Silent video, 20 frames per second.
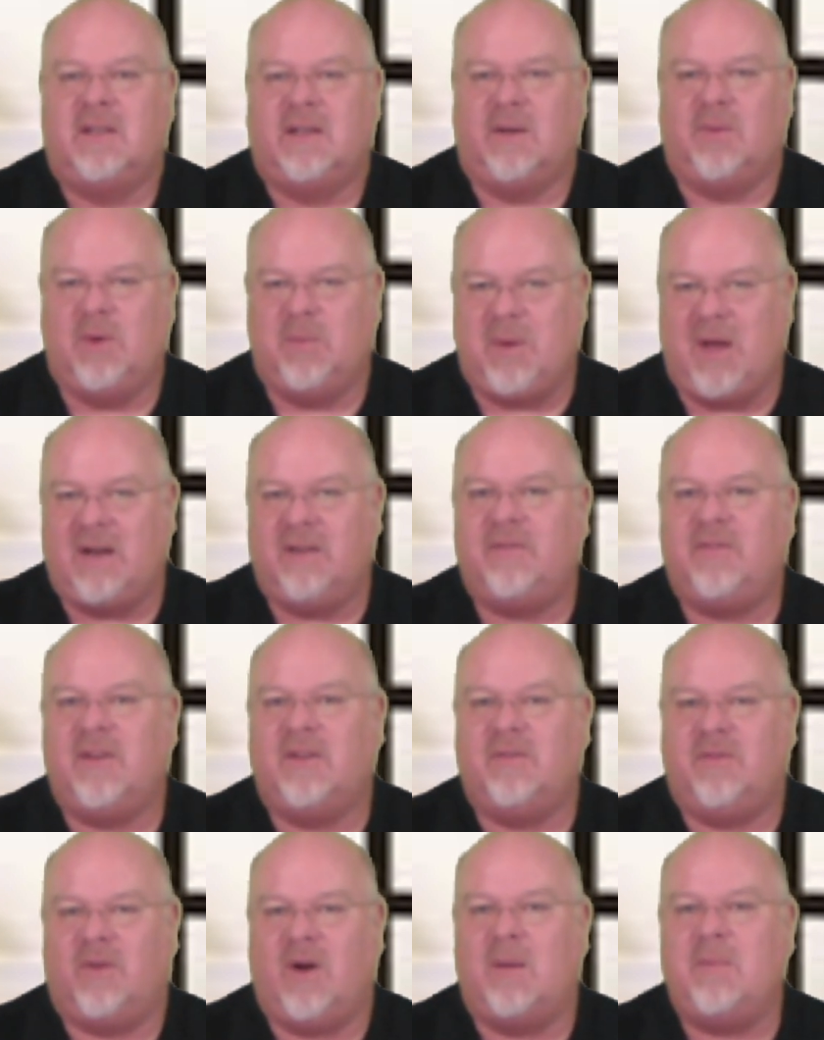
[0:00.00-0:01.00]
And we
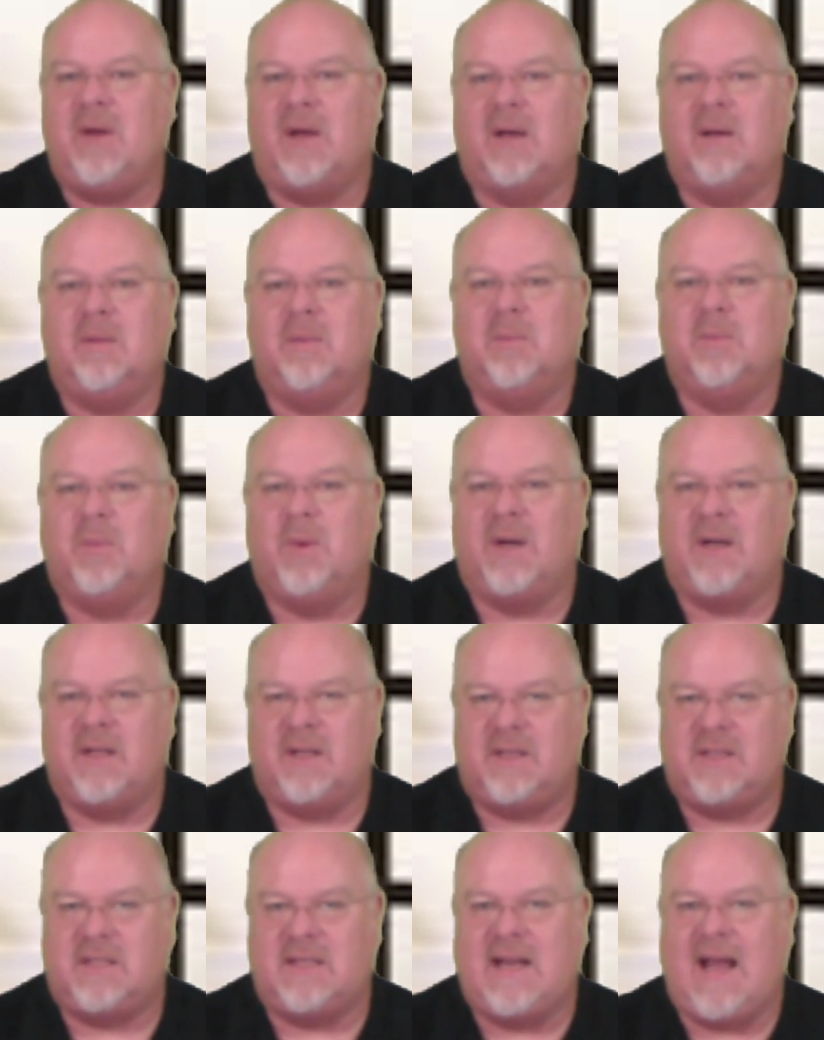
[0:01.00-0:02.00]
benefit from it, but
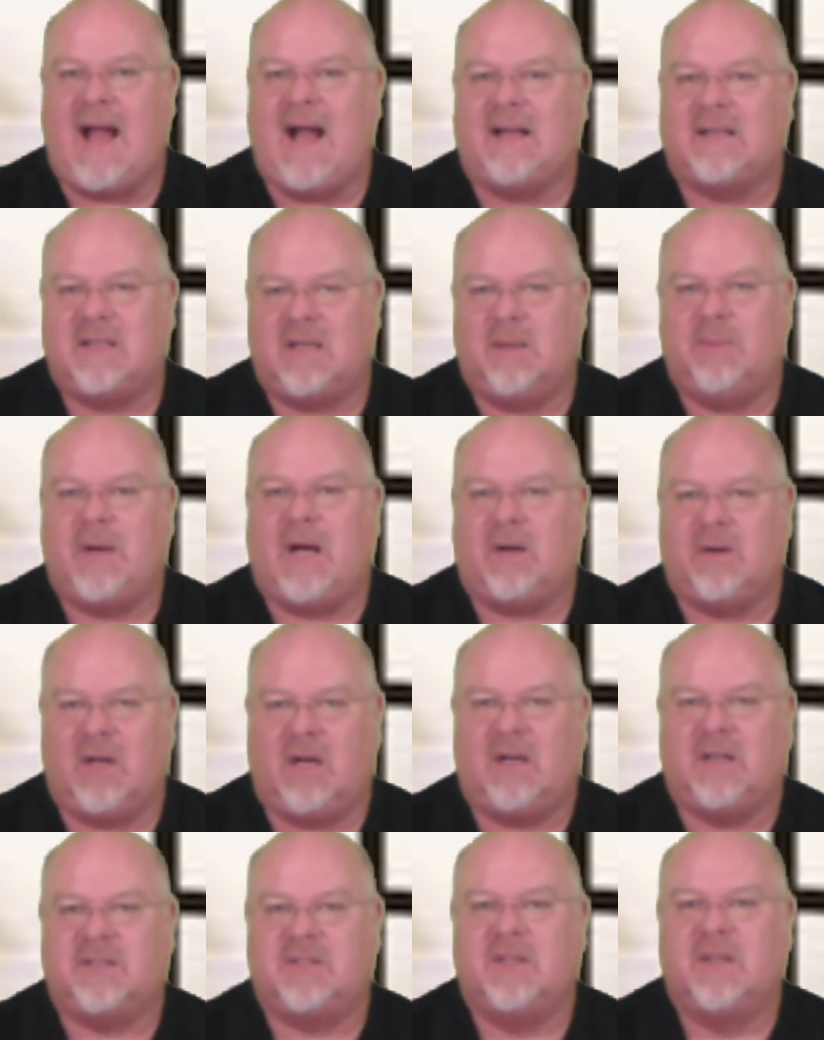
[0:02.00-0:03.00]
it's not
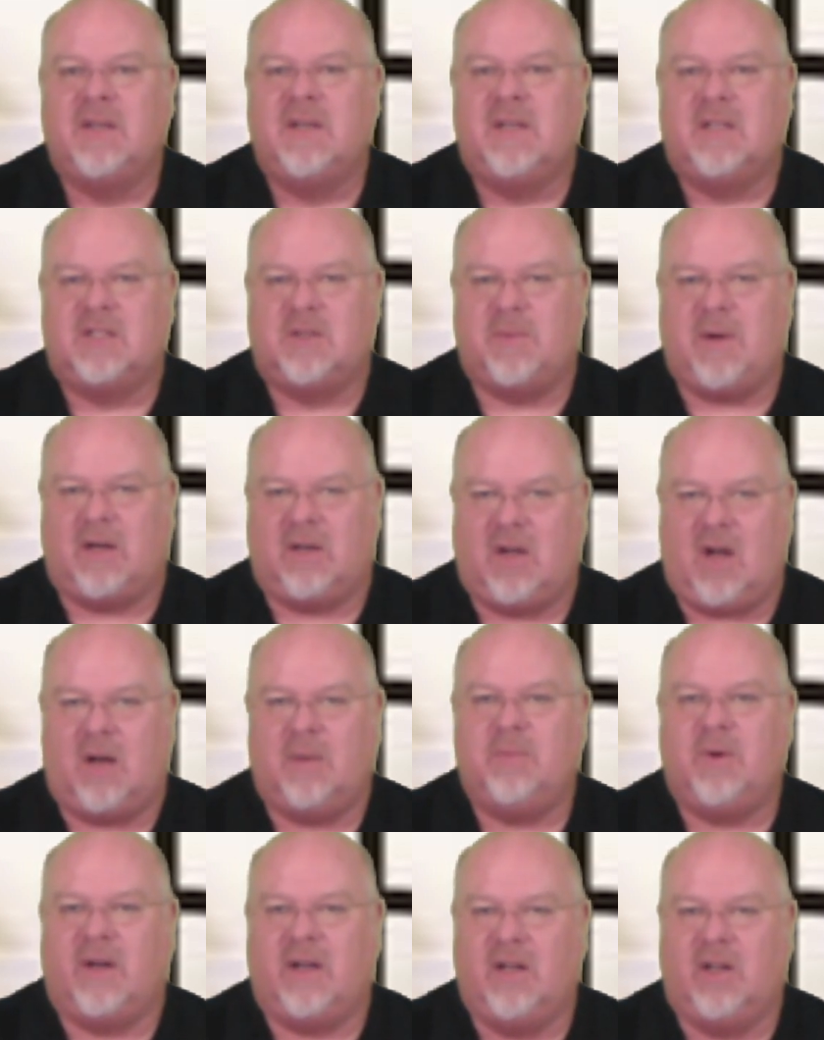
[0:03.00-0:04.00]
about us. It's about
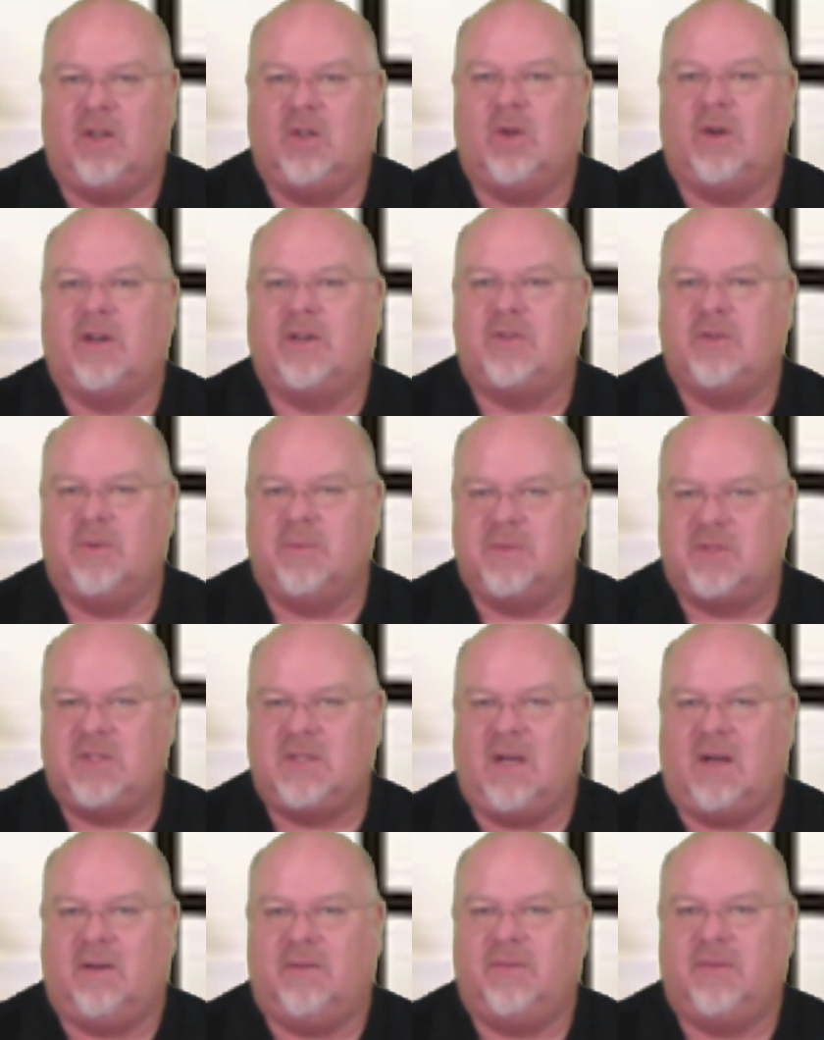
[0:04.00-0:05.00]
God bringing glory to
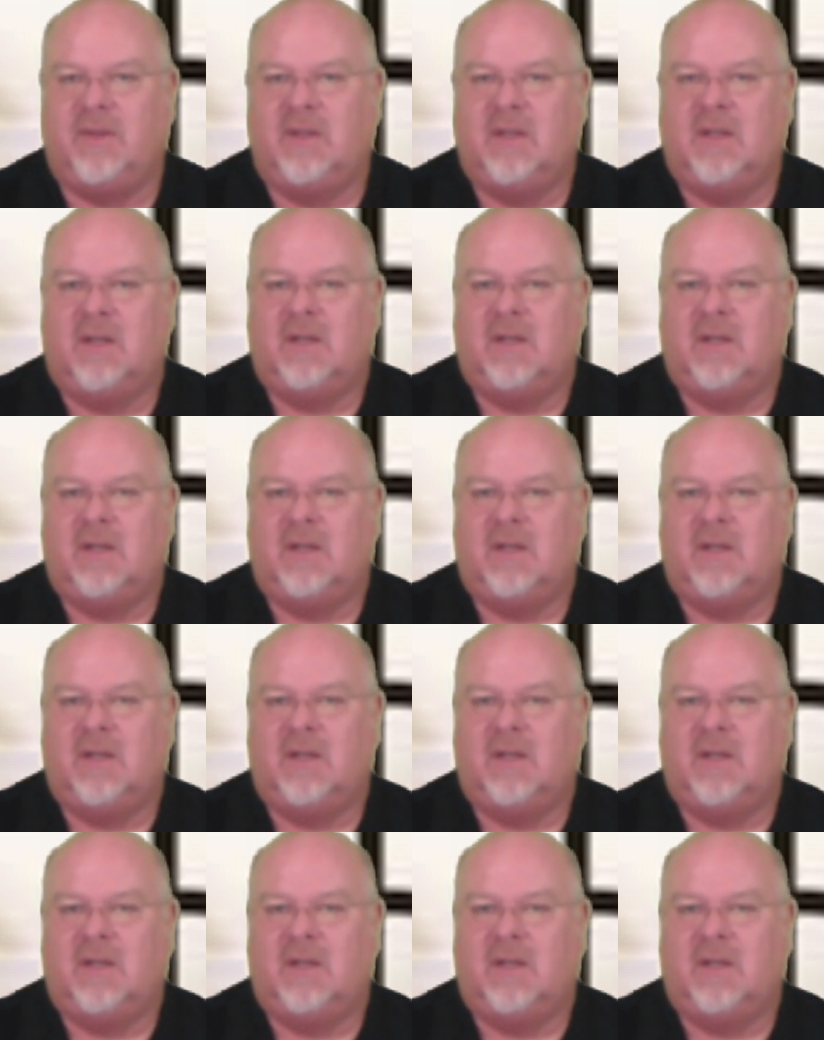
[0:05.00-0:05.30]
Himself.